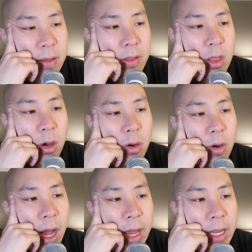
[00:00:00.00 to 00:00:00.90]
Even though
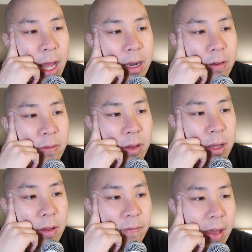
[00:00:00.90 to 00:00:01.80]
I kind of
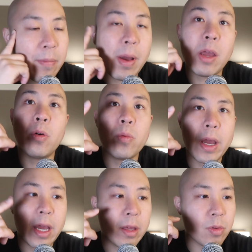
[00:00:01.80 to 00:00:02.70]
found my own
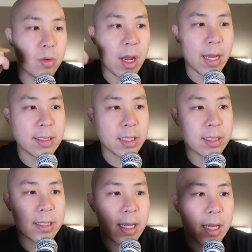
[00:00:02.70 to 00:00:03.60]
way through high
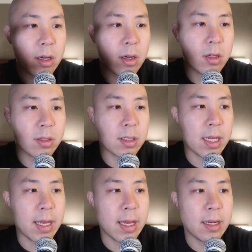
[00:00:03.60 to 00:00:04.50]
ticket sales
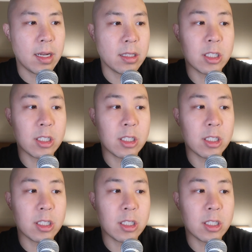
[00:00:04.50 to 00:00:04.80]
and